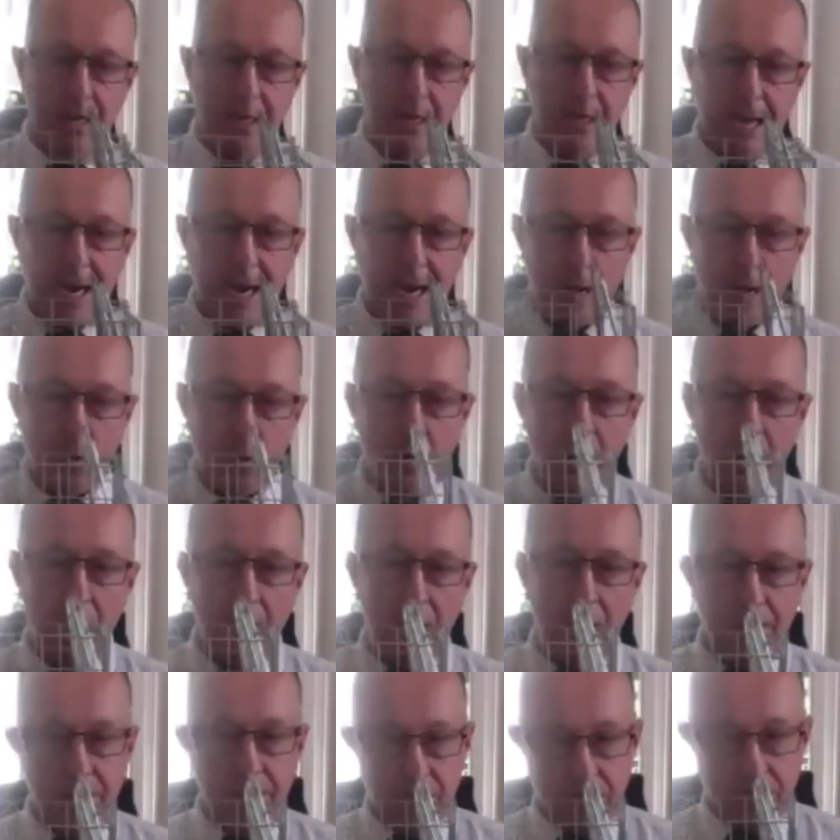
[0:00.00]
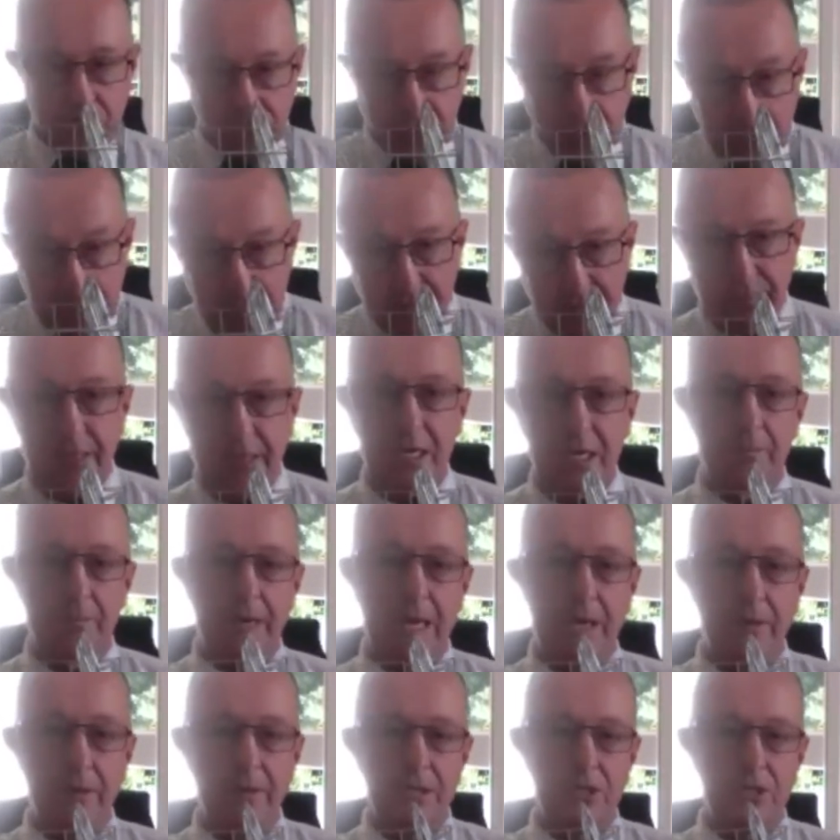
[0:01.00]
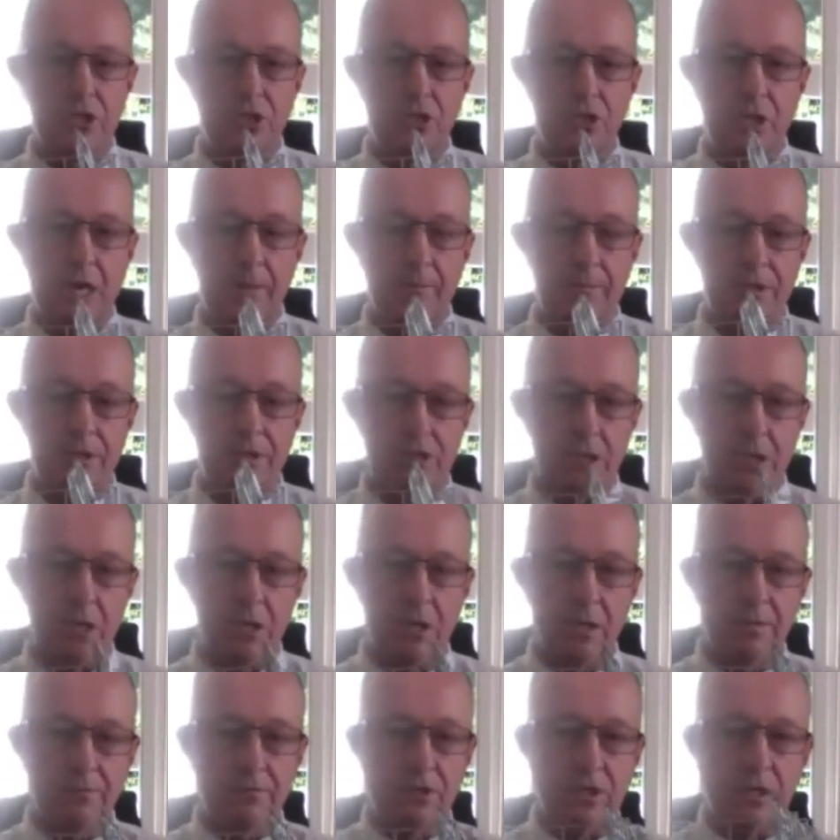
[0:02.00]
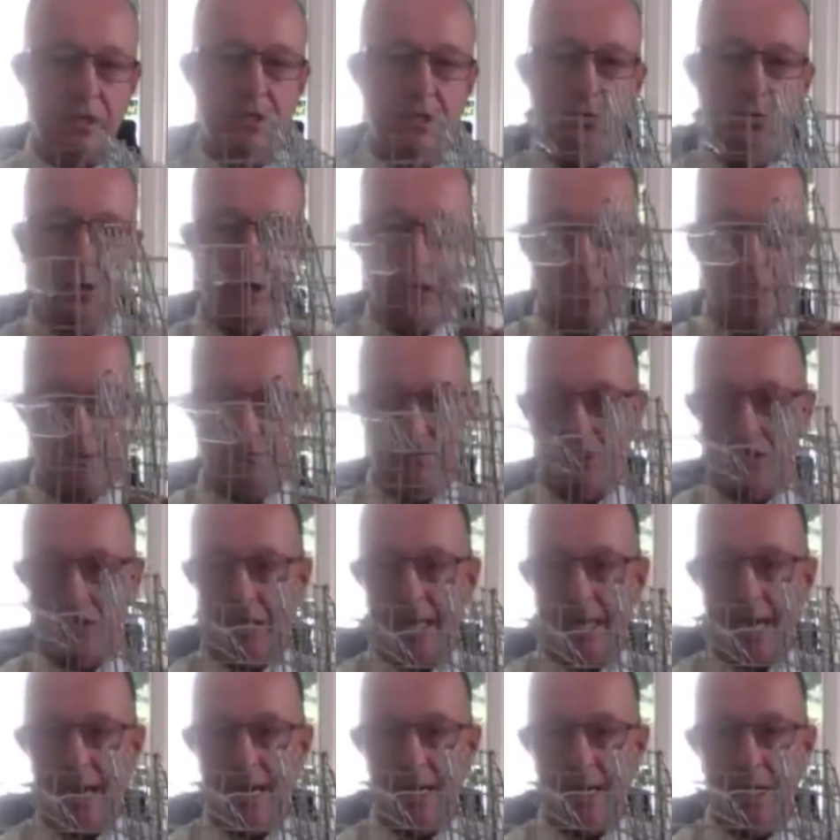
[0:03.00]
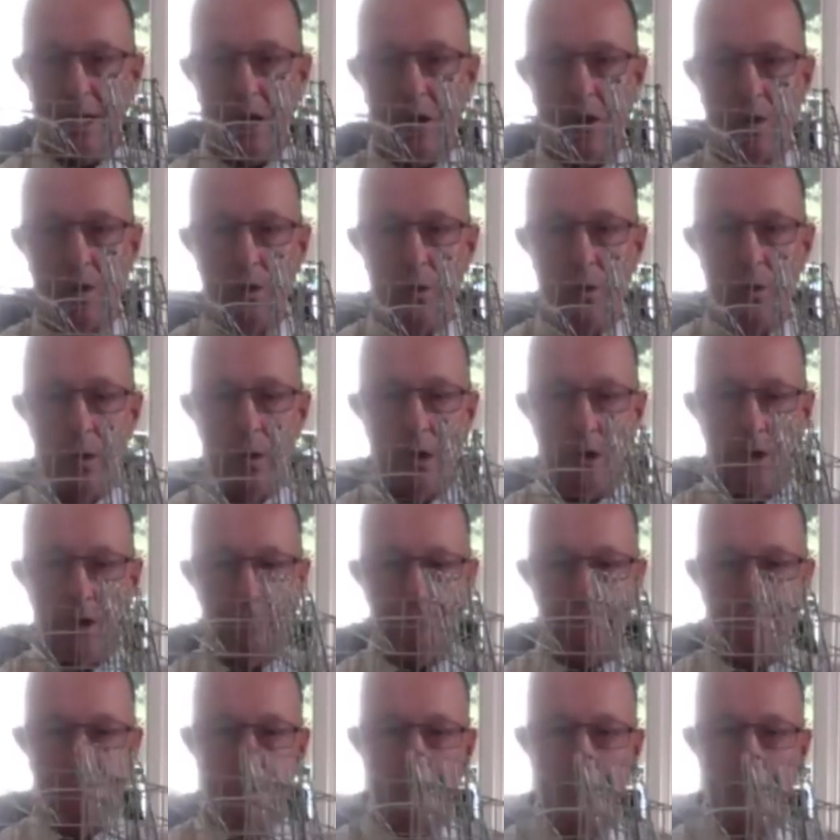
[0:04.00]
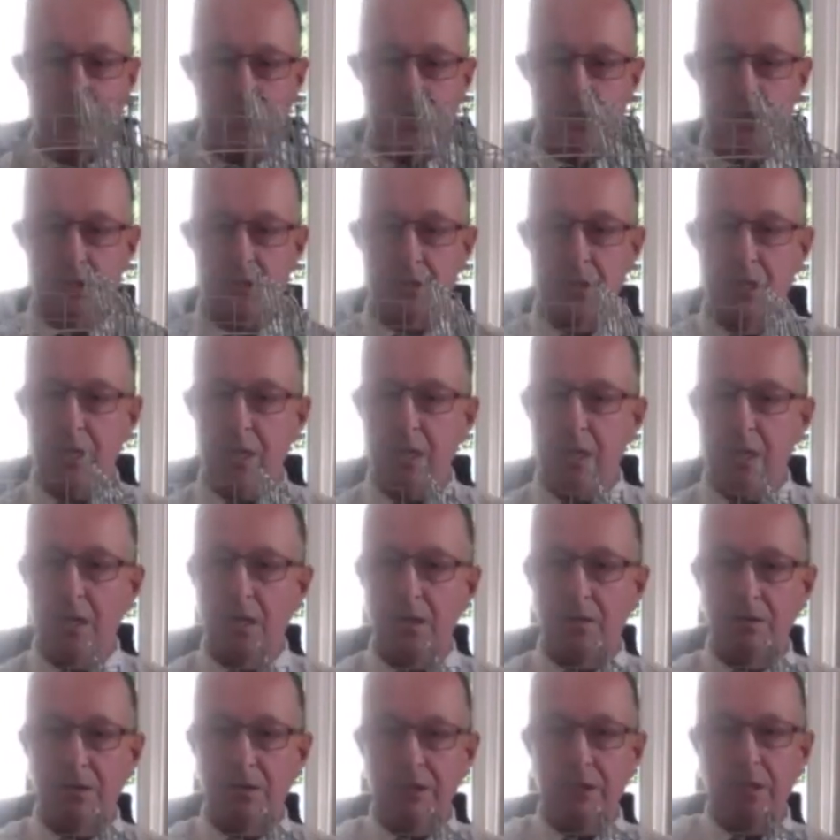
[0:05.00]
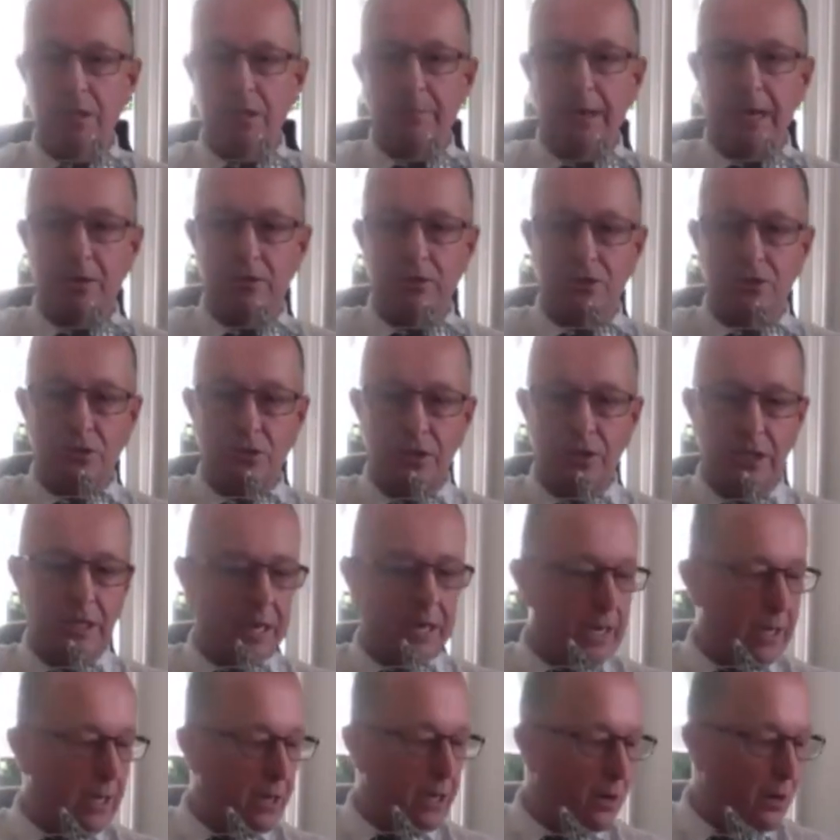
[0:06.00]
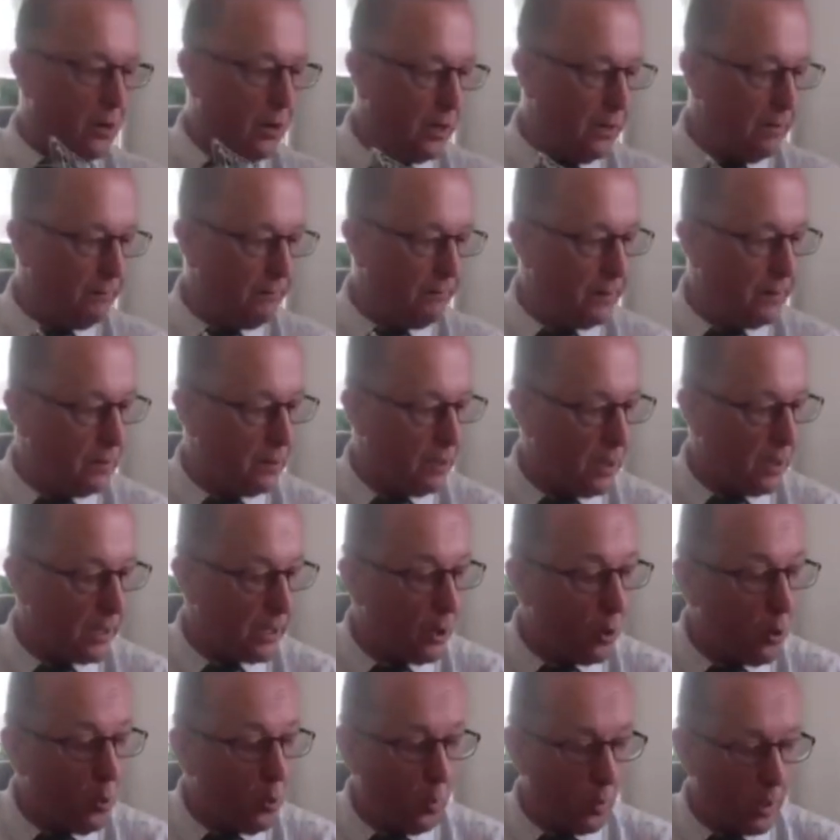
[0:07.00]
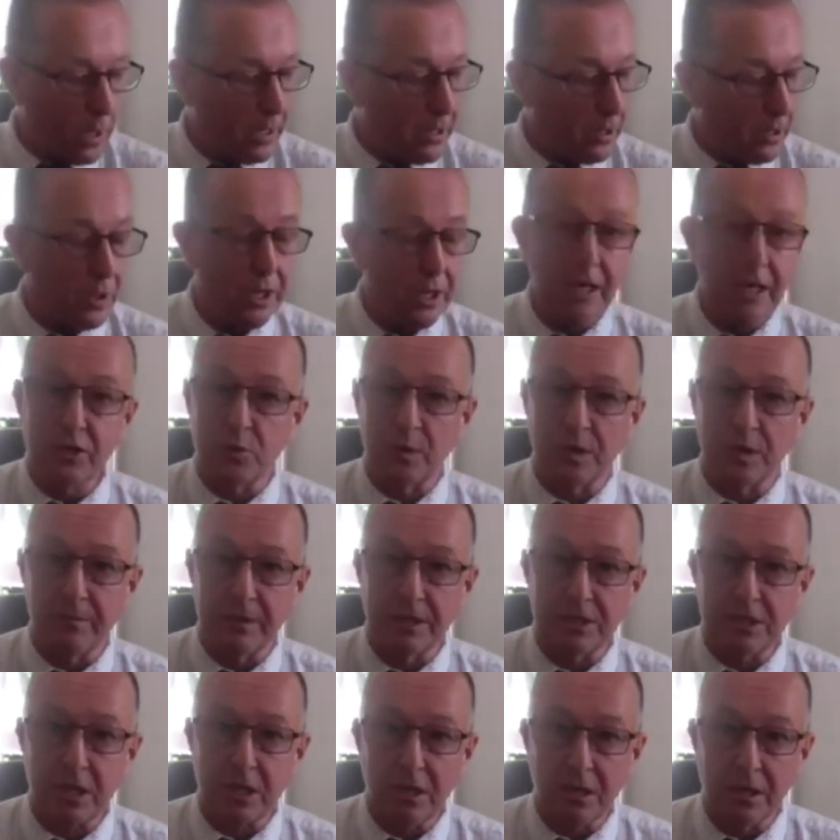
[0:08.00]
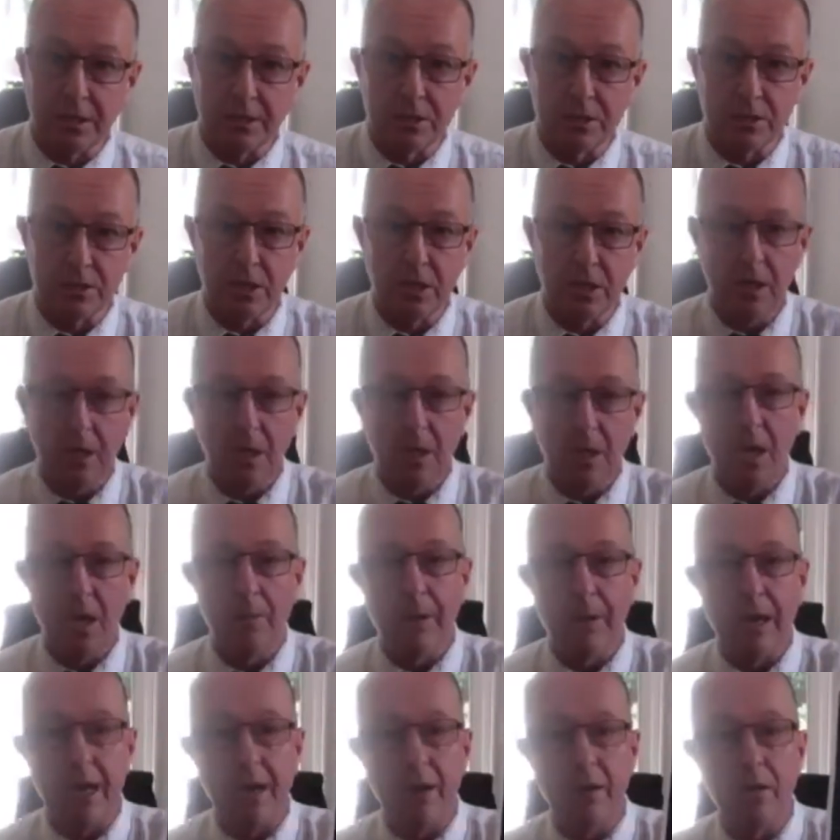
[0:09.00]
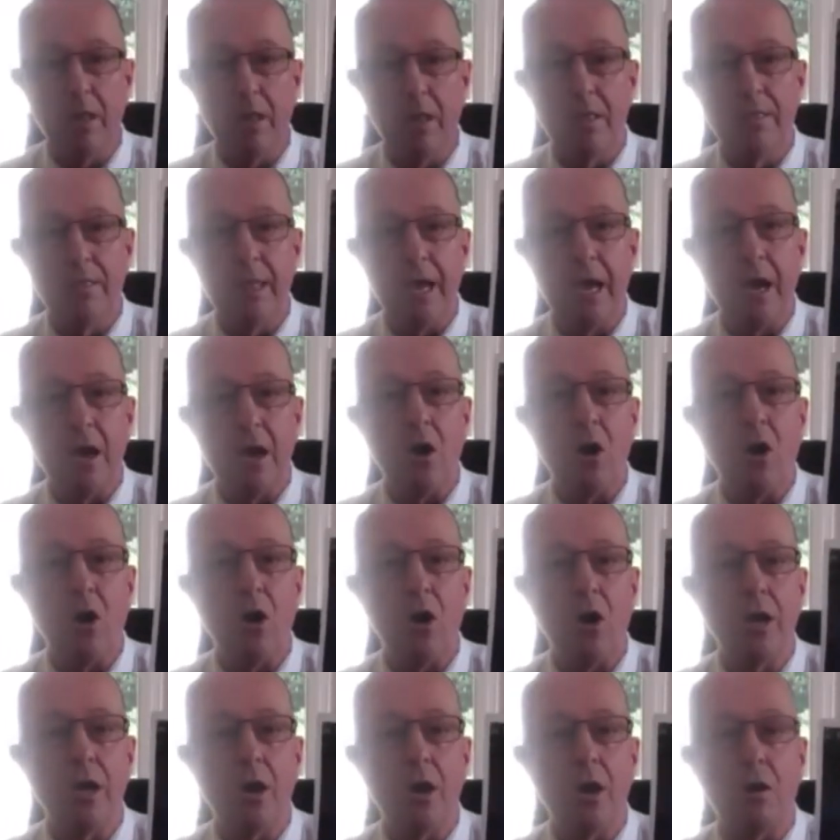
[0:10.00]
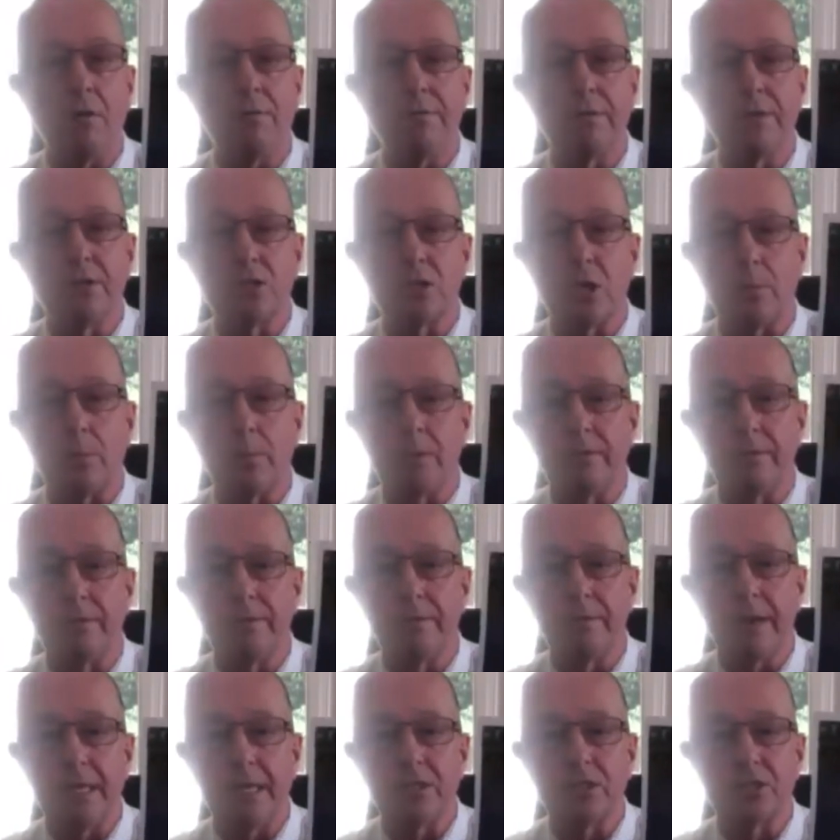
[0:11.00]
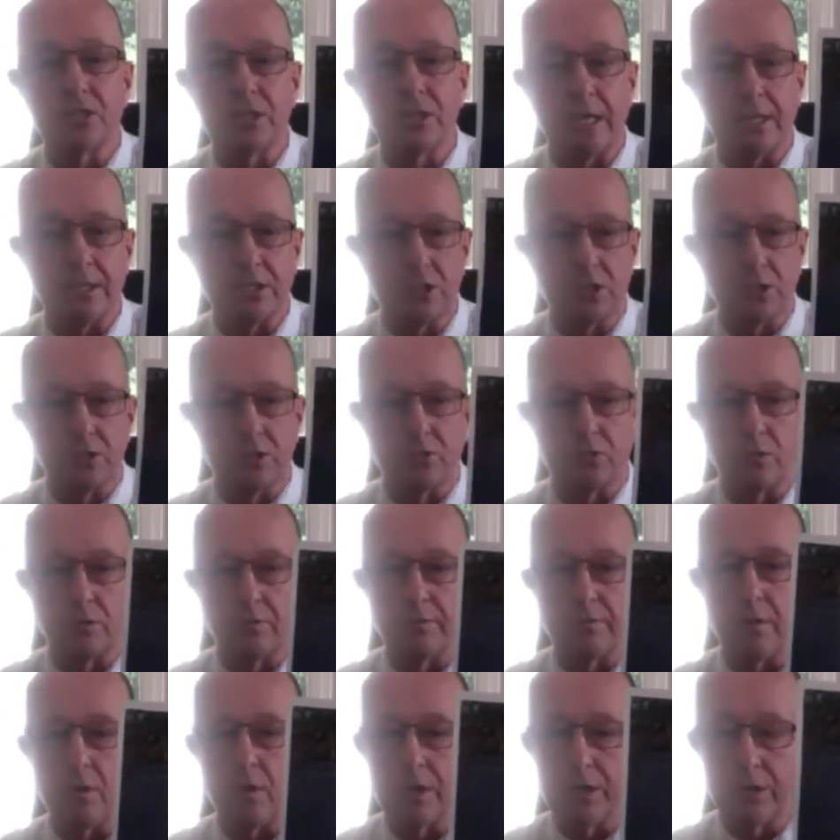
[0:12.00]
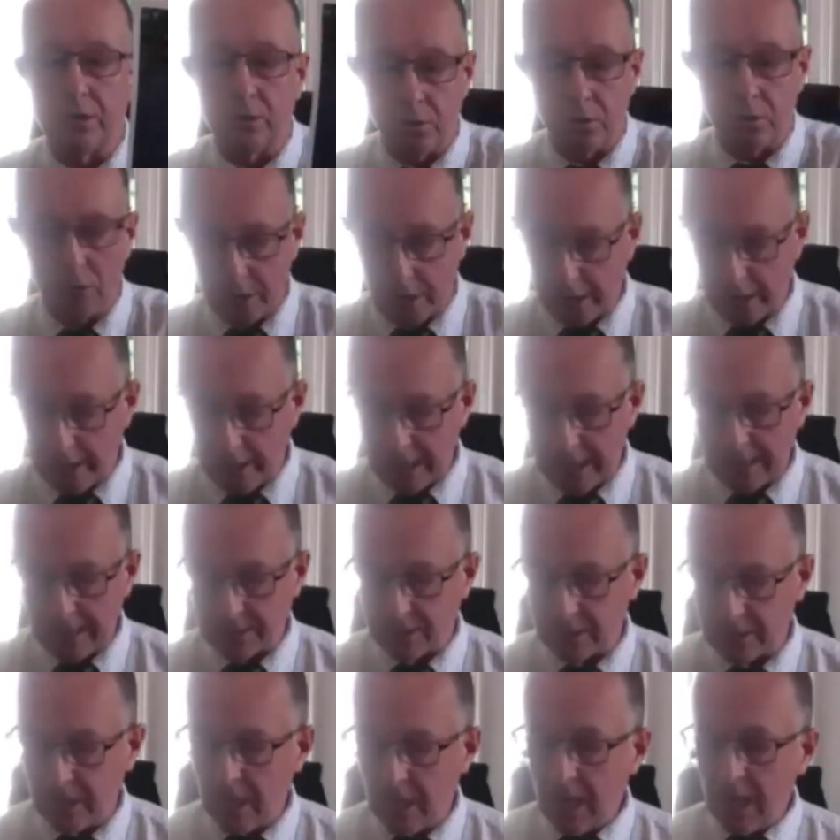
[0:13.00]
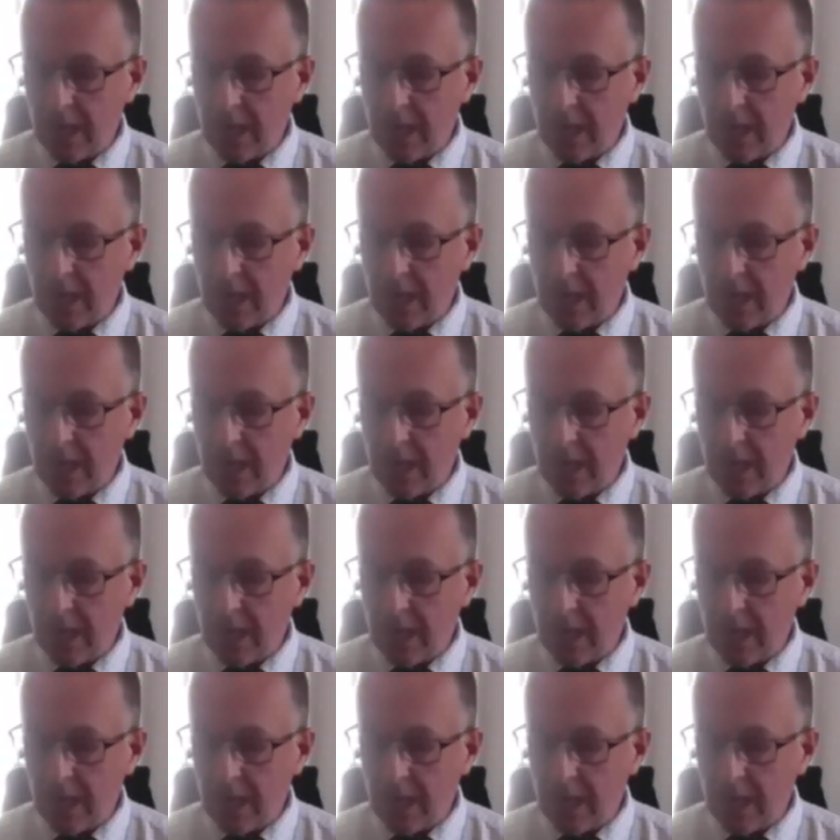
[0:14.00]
Now, the great thing about this trap as a live trap, you can obviously hang it on a fence about sort of yay high, if you like. Oh, hang on, here's one of my slides. About that high off the top of a fence, that's the sort of height you're looking at.